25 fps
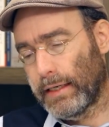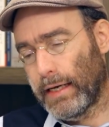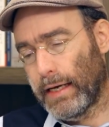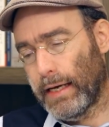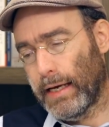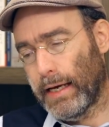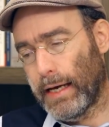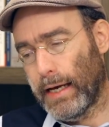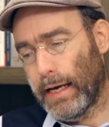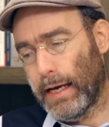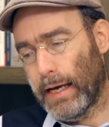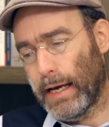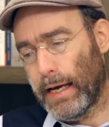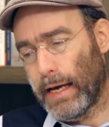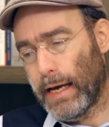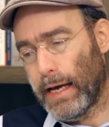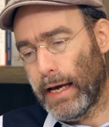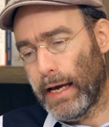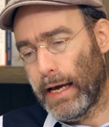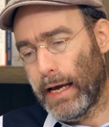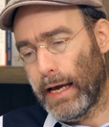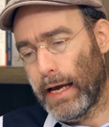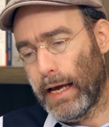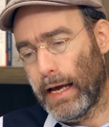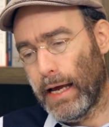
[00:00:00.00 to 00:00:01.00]

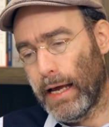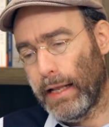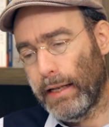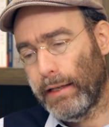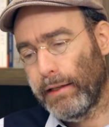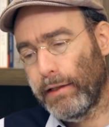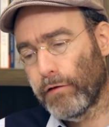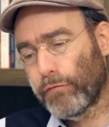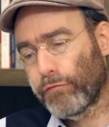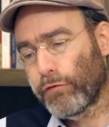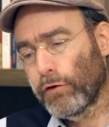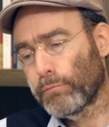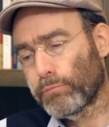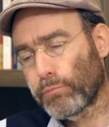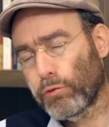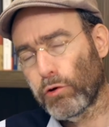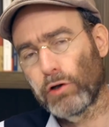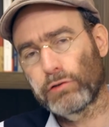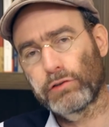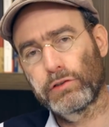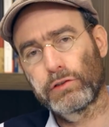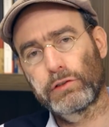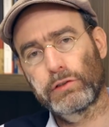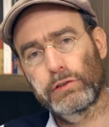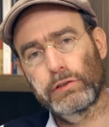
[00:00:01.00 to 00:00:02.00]
different
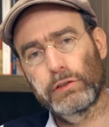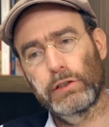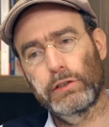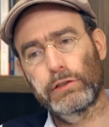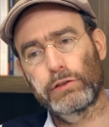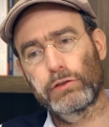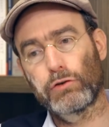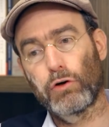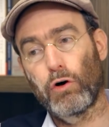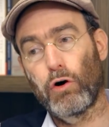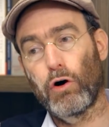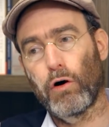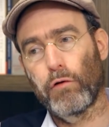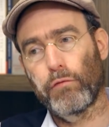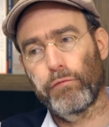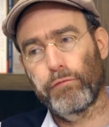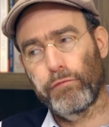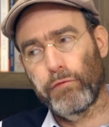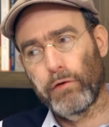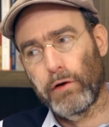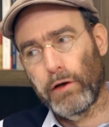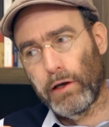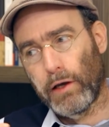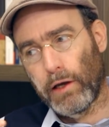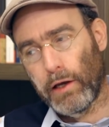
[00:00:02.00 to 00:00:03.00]
processes
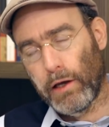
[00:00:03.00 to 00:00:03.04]
of